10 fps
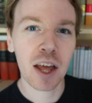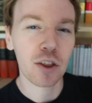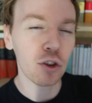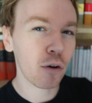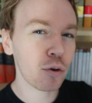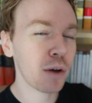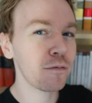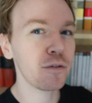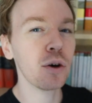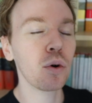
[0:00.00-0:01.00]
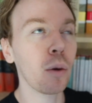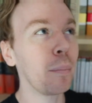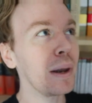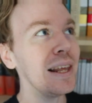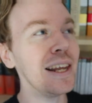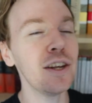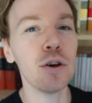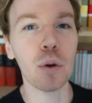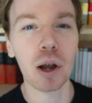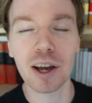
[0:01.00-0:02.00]
the novel can feel completely
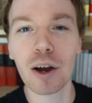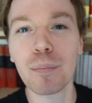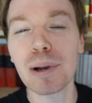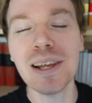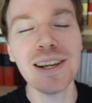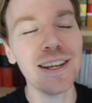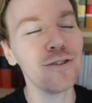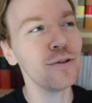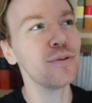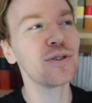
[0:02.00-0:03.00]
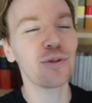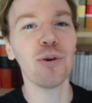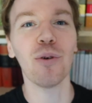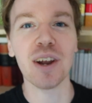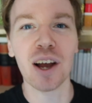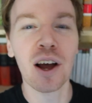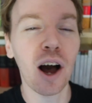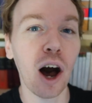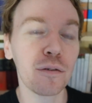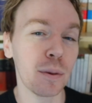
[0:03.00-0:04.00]
new, like a completely new story
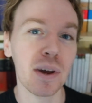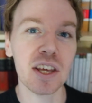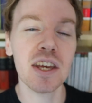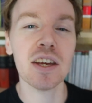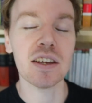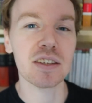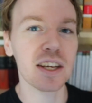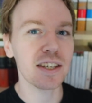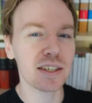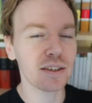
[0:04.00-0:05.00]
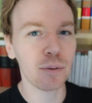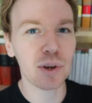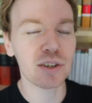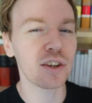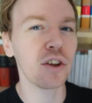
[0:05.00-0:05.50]
after many years. It's not because the